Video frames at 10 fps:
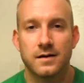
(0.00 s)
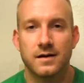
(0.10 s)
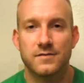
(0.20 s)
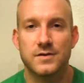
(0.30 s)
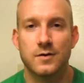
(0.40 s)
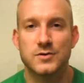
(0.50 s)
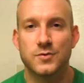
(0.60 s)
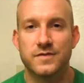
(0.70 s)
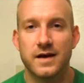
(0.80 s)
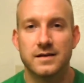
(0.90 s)
if you know which
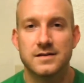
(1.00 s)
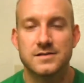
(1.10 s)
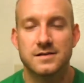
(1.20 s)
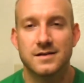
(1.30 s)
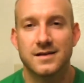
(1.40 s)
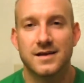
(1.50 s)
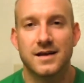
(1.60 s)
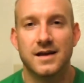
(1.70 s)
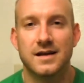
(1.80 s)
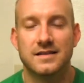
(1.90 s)
one that is.
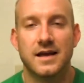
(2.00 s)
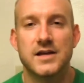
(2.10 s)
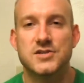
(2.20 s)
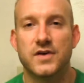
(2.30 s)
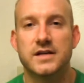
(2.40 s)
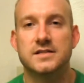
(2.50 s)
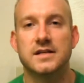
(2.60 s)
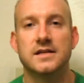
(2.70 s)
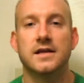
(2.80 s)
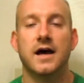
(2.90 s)
And at the age of
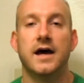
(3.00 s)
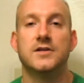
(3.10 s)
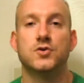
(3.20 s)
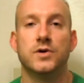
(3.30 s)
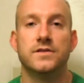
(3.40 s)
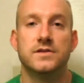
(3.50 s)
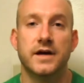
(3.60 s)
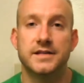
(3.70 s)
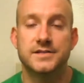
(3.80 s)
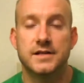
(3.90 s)
18, I joined the
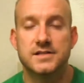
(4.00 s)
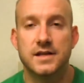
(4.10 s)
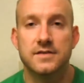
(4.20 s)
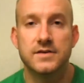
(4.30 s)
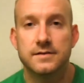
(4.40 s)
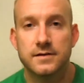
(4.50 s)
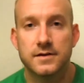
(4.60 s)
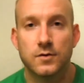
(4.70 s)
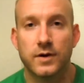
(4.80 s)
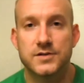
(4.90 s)
United States Navy,
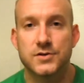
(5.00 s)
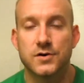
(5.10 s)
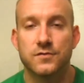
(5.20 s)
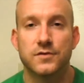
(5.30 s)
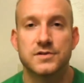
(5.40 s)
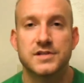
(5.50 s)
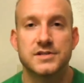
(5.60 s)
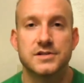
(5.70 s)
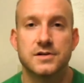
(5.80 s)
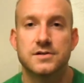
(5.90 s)
where I served for
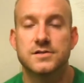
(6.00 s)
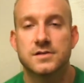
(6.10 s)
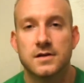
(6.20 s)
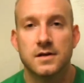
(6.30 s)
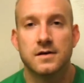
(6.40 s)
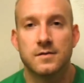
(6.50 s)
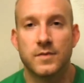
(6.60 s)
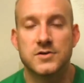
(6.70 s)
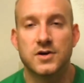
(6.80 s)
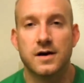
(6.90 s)
six years.
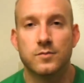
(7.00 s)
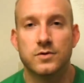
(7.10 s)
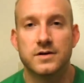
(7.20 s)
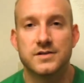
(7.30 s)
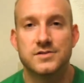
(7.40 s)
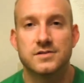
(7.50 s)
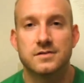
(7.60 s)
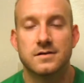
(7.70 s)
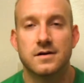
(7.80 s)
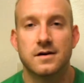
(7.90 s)
My job was
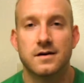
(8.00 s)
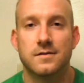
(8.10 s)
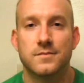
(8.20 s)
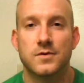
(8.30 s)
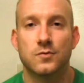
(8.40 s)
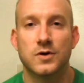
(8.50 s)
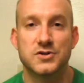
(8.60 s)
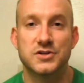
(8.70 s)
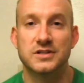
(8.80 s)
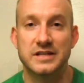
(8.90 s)
um,
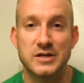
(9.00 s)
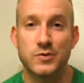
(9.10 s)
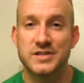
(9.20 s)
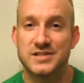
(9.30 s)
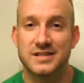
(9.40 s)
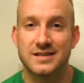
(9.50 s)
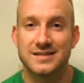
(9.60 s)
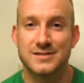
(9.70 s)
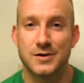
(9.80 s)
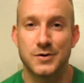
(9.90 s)
Russian linguist,
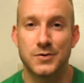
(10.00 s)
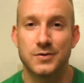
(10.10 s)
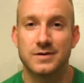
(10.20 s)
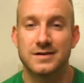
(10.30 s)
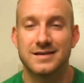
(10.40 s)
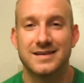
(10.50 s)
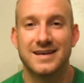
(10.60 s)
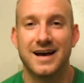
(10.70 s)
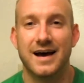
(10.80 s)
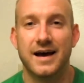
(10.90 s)
so
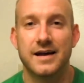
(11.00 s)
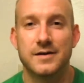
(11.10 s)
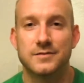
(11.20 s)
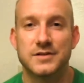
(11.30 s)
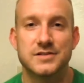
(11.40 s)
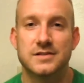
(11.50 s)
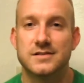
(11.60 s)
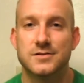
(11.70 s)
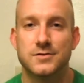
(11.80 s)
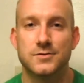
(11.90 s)
I
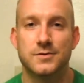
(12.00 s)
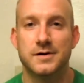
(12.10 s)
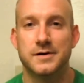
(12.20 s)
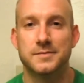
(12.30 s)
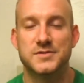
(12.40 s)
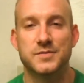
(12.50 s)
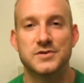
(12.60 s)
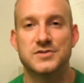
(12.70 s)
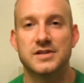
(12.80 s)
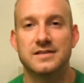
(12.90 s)
listened to um, some
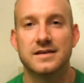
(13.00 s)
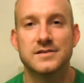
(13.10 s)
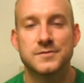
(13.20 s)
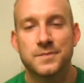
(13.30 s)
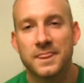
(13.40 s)
interesting things.